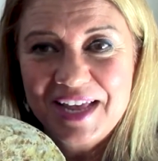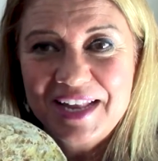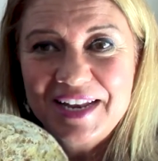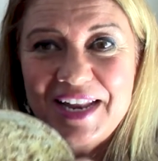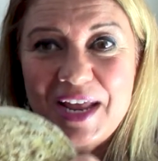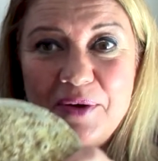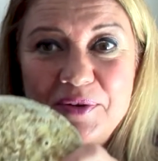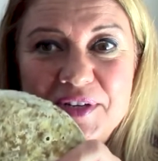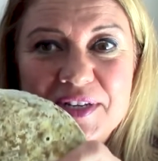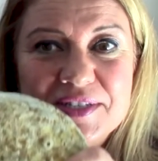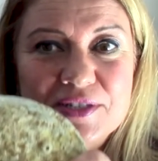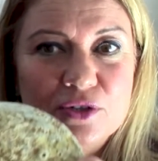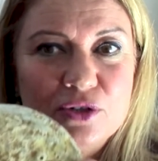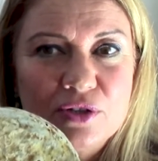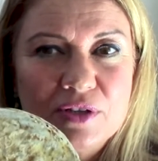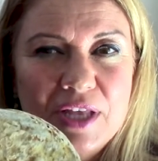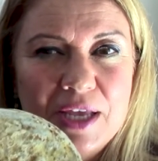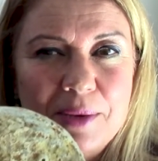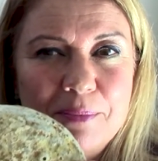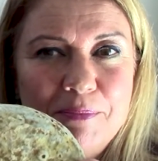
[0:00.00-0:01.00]
Now, it doesn't look
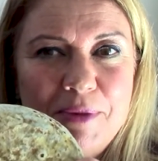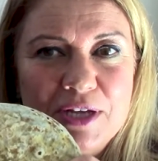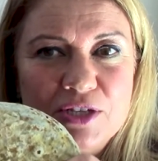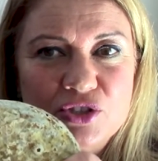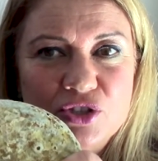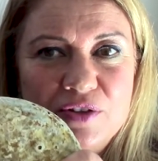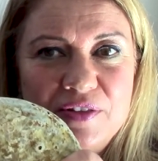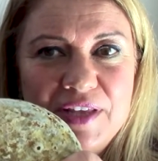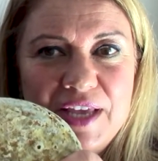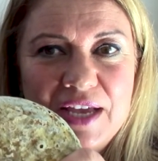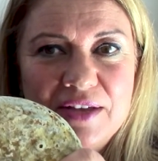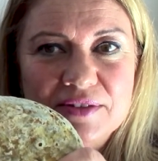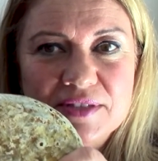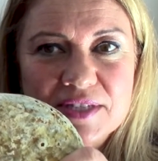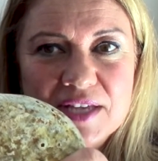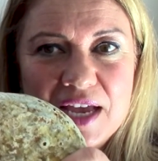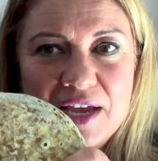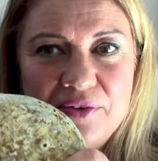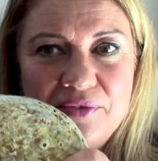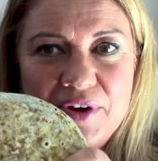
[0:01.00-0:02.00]
like much on the
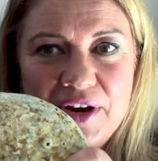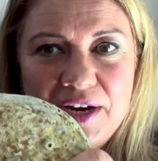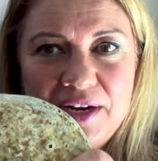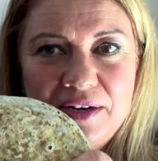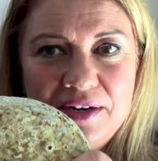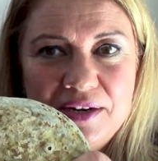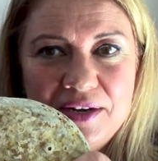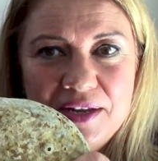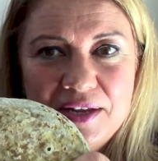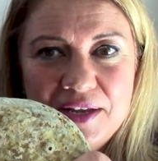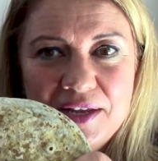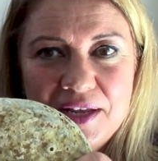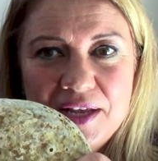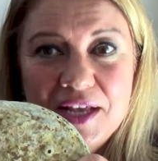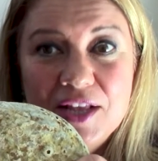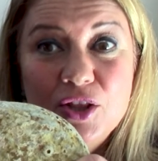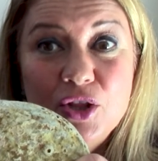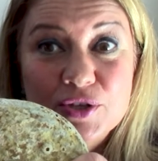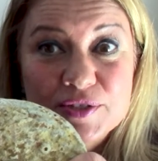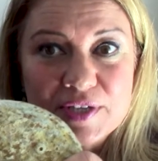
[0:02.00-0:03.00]
outside, right?
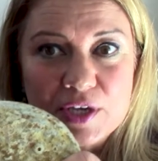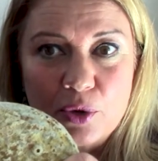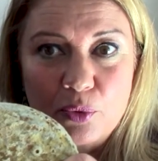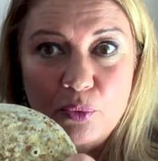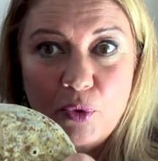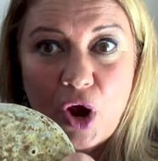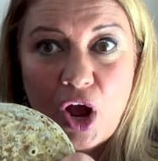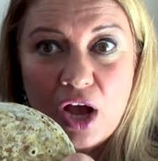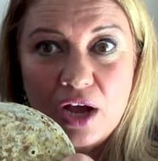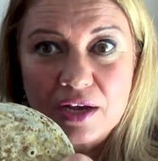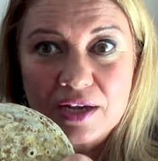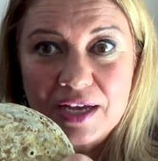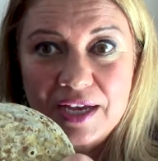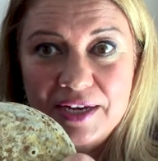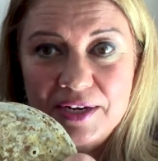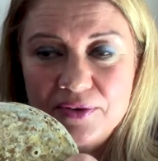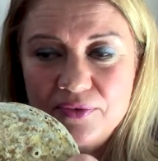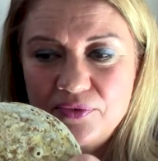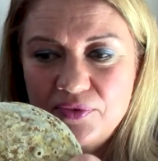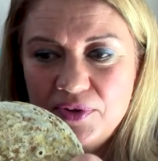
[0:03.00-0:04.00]
It looks like a rock,
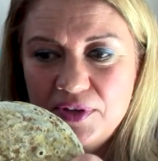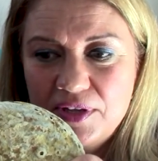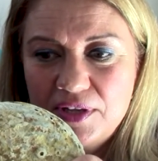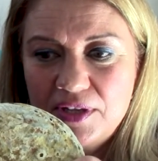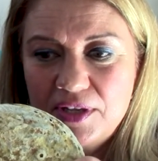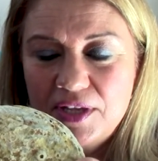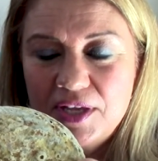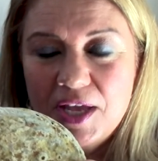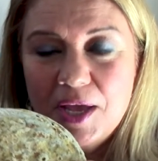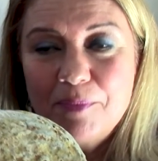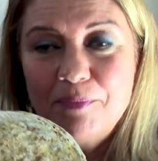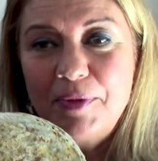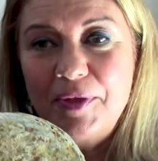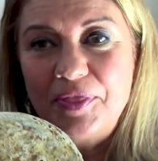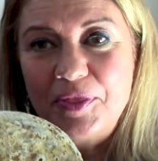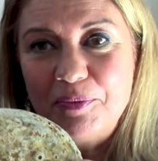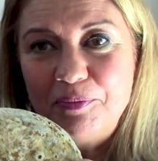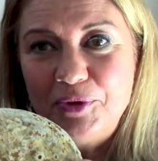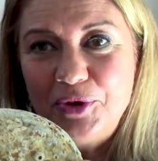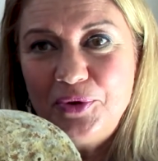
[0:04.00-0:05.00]
kind of. But
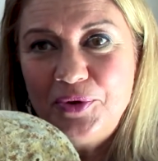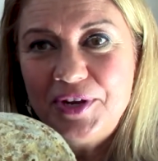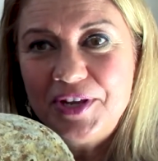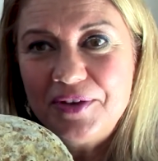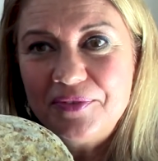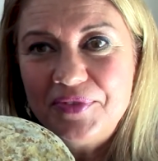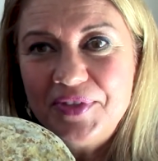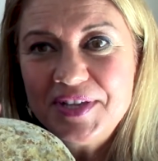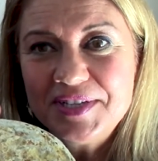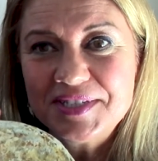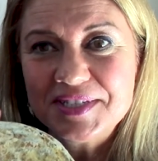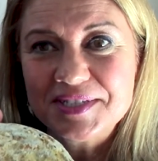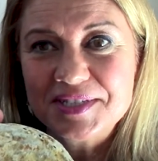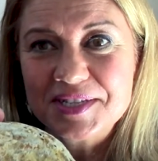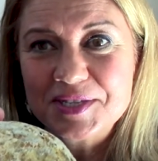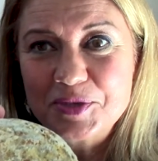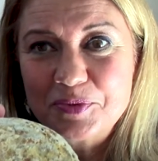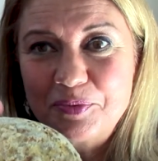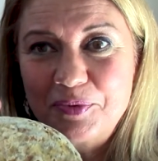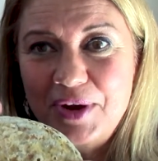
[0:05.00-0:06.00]
the beauty of this is the
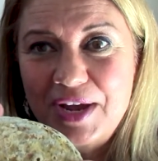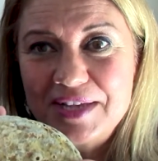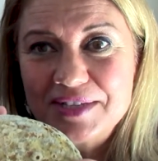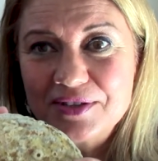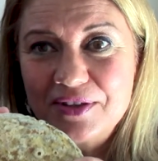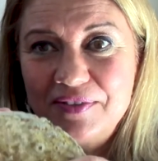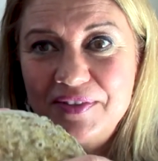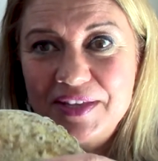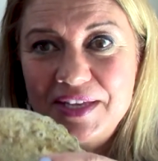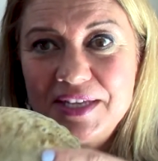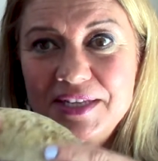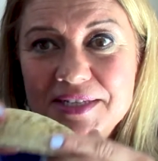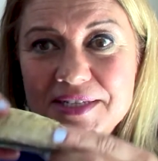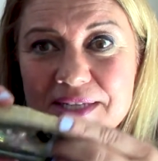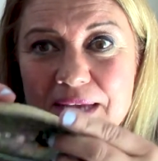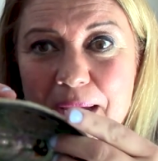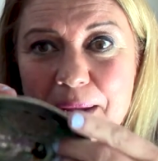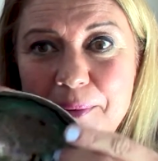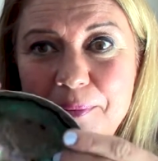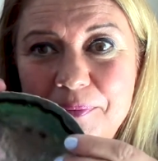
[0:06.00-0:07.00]
surprise on the
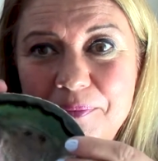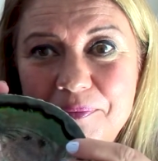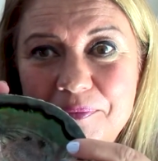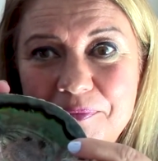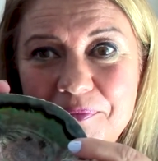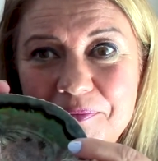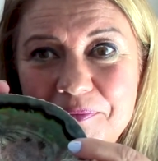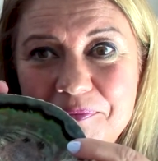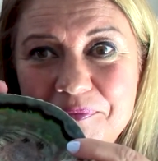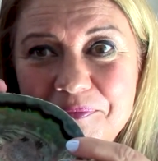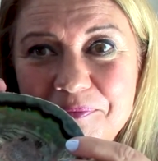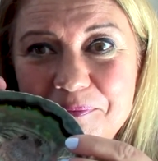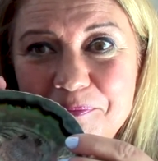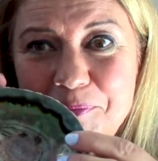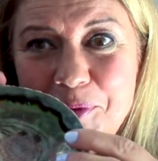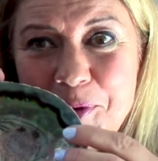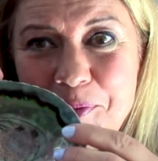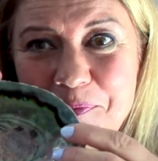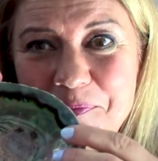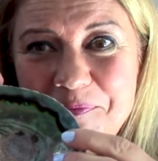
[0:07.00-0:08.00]
inside.
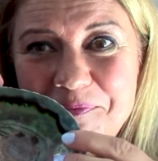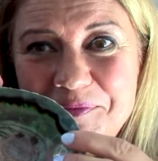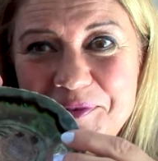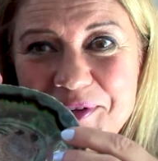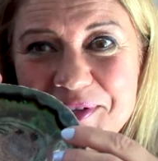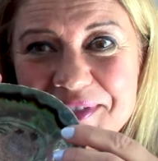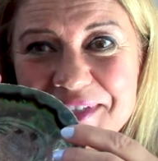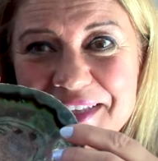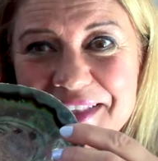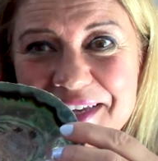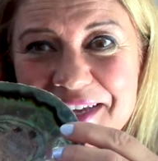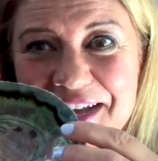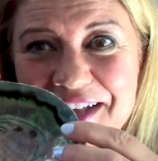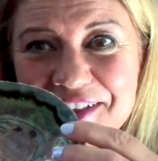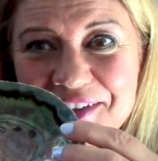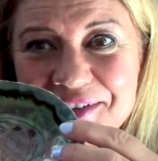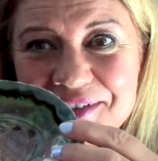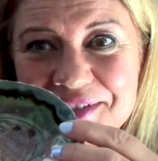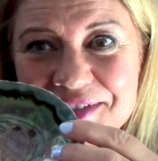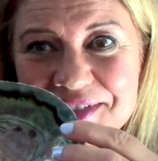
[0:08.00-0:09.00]
Boop! You see the
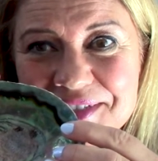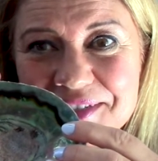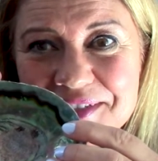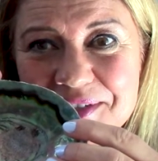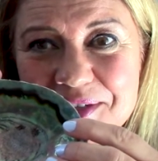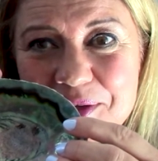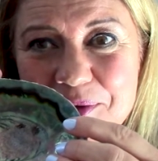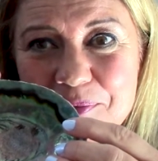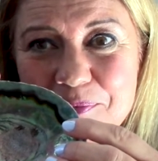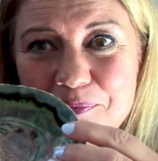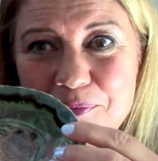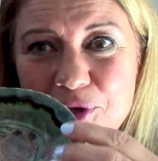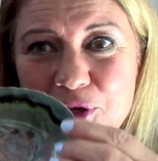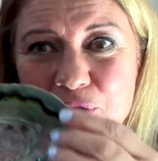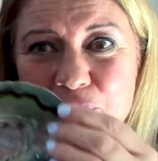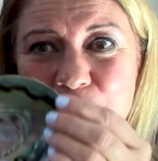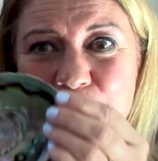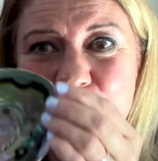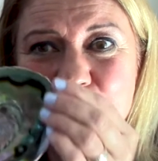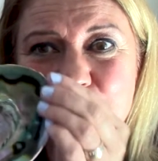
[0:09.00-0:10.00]
colors?
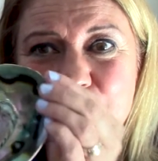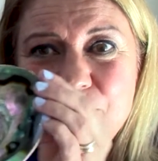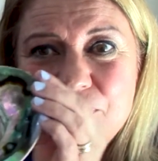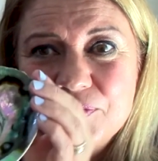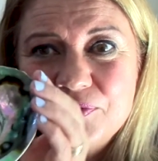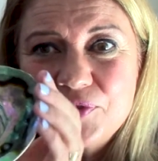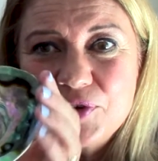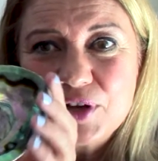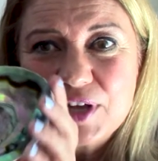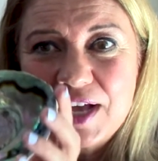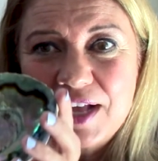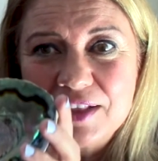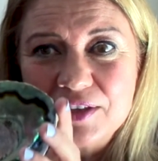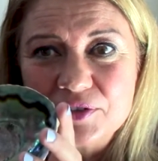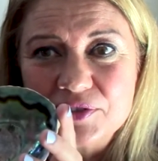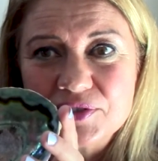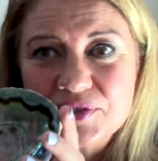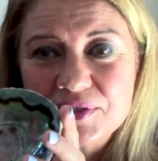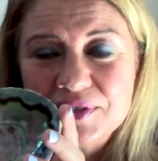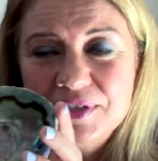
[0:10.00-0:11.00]
Beautiful
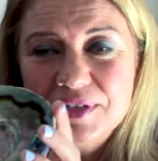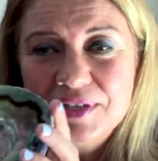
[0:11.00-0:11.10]
colors.